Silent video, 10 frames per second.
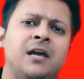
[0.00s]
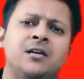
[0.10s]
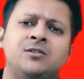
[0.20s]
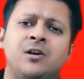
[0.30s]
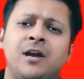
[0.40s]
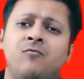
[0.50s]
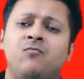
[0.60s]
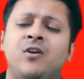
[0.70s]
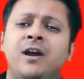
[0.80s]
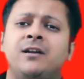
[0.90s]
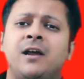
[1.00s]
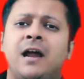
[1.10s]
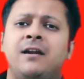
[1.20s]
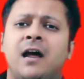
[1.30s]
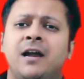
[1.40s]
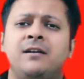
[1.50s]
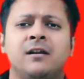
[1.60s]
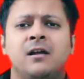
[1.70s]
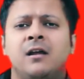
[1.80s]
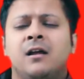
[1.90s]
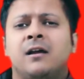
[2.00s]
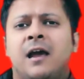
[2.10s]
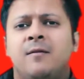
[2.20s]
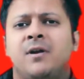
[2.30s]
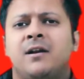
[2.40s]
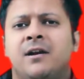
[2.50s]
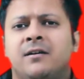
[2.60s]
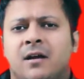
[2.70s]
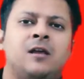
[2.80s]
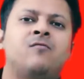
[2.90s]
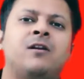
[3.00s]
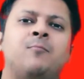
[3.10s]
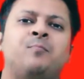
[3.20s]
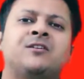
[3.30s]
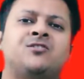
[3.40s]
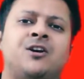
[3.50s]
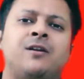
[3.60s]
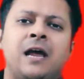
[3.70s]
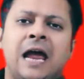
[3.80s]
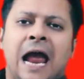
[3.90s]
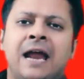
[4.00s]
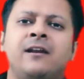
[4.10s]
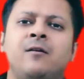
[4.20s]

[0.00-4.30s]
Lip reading: age, weight, and height can be a data. Even a picture and